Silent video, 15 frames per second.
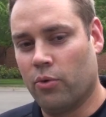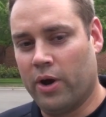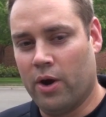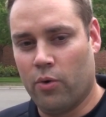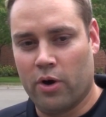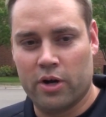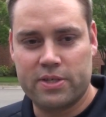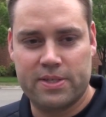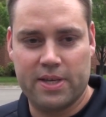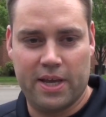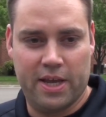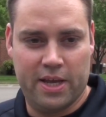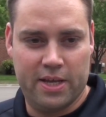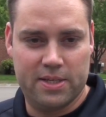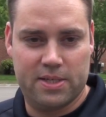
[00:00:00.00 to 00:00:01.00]
The way it works
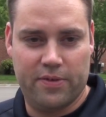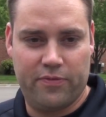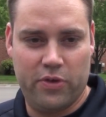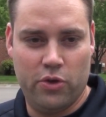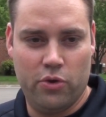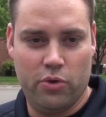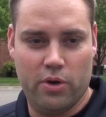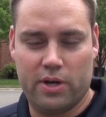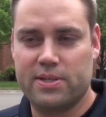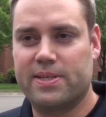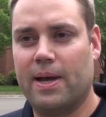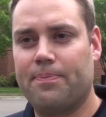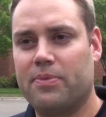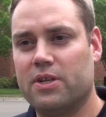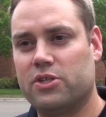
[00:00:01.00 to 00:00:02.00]
is if you
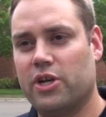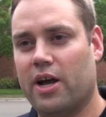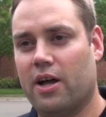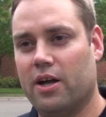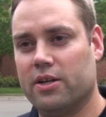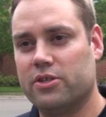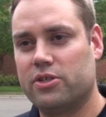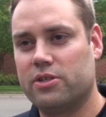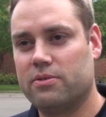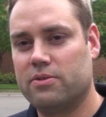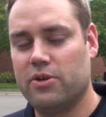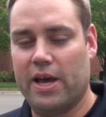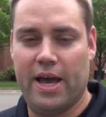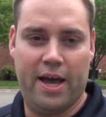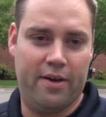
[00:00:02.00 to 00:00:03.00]
accept the challenge
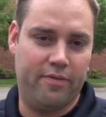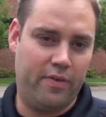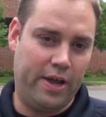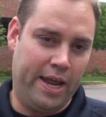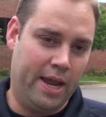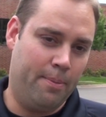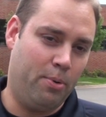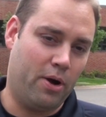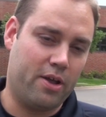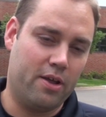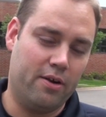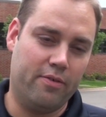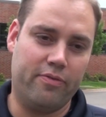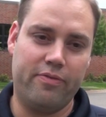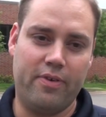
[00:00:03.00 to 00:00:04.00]
to have a
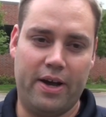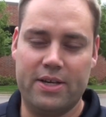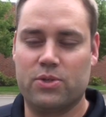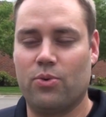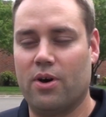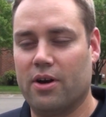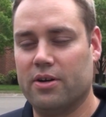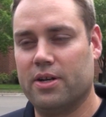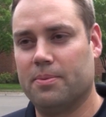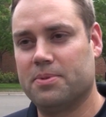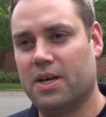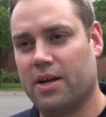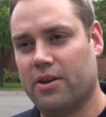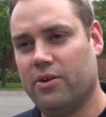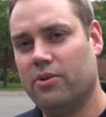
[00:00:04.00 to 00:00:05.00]
bucket of ice water
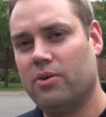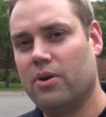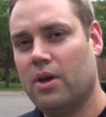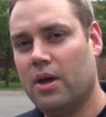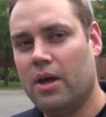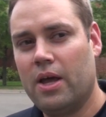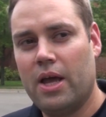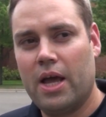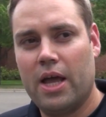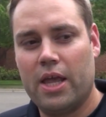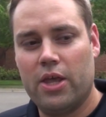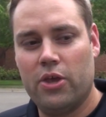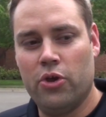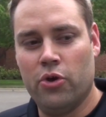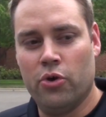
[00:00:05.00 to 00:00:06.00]
dumped on you,
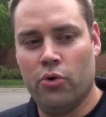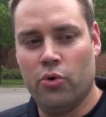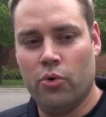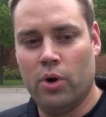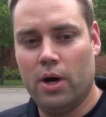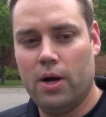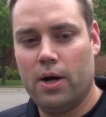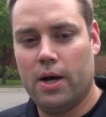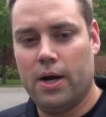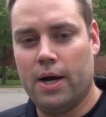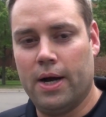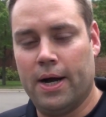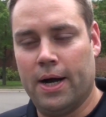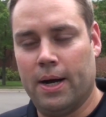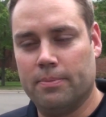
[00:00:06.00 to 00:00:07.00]
you
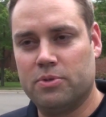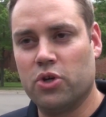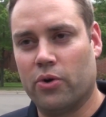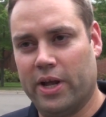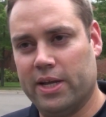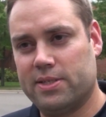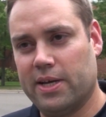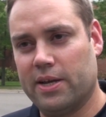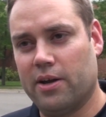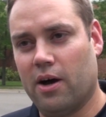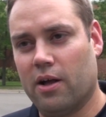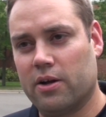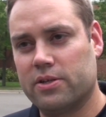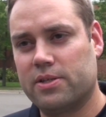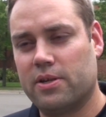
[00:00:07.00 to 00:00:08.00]
uh, donate
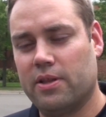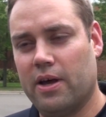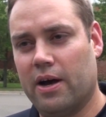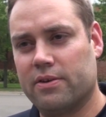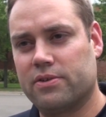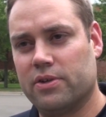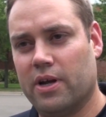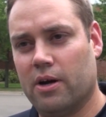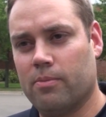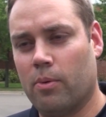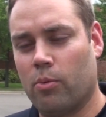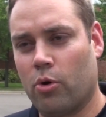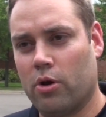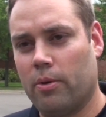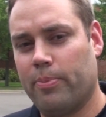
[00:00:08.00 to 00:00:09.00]
$10 to the Officer Down
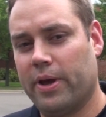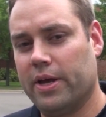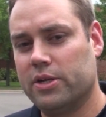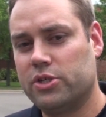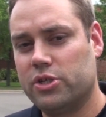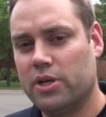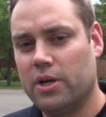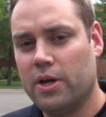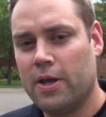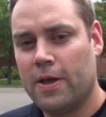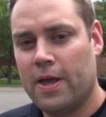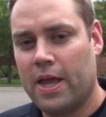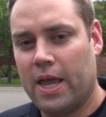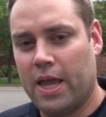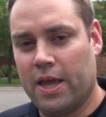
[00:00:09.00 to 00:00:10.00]
Memorial page.
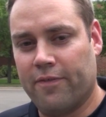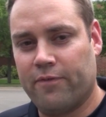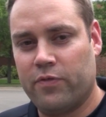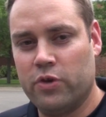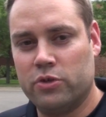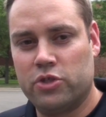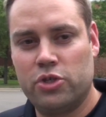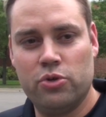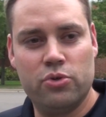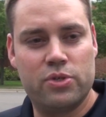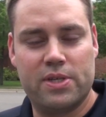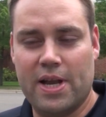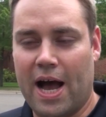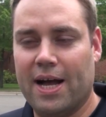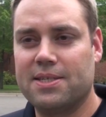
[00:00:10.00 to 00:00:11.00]
If you
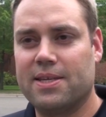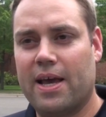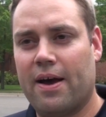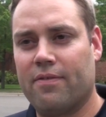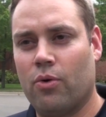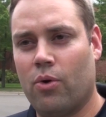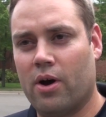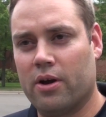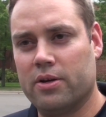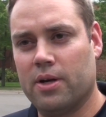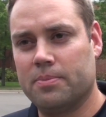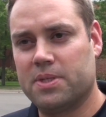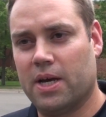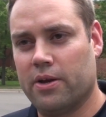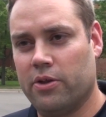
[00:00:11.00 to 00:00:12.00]
choose not to have the water
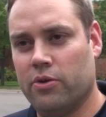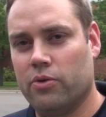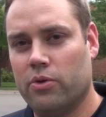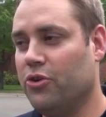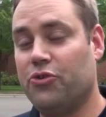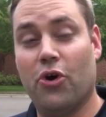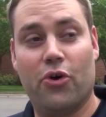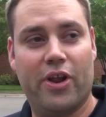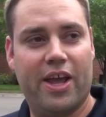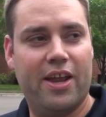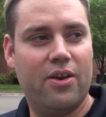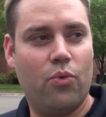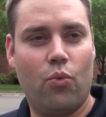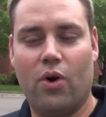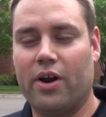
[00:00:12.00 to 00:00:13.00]
dumped on you, you
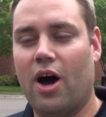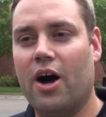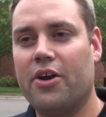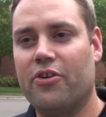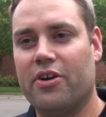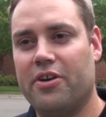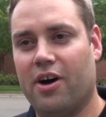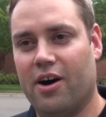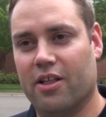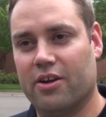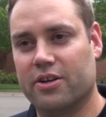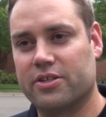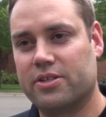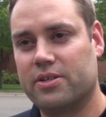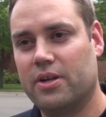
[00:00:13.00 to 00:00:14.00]
donate
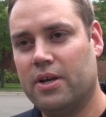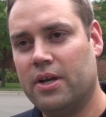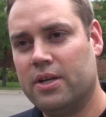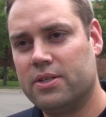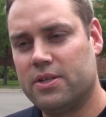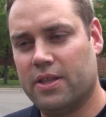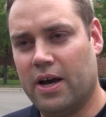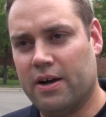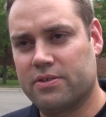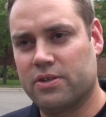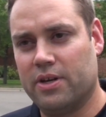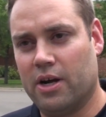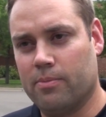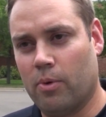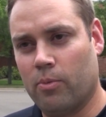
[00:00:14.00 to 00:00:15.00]
$100 to the
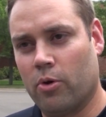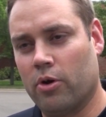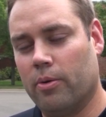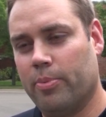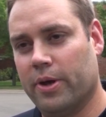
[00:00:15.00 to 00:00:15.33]
Officer Down Memorial